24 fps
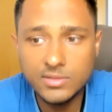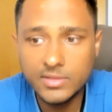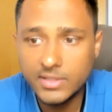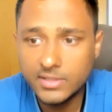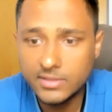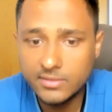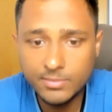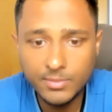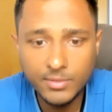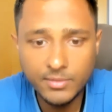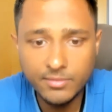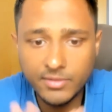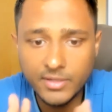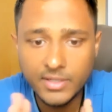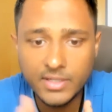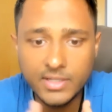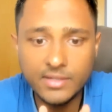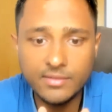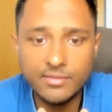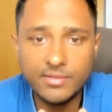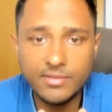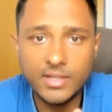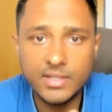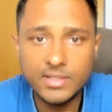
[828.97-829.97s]
That's
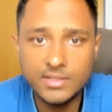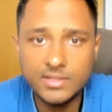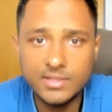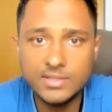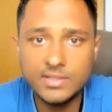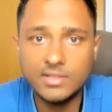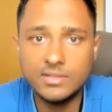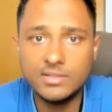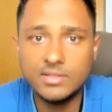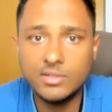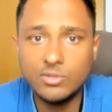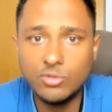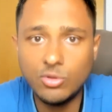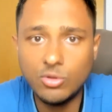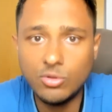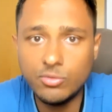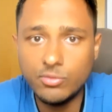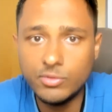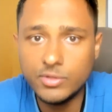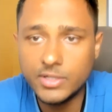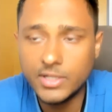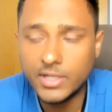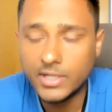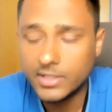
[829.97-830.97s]
perfectly fine. There's nothing wrong
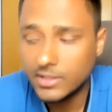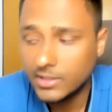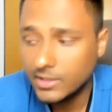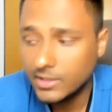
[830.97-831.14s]
with that.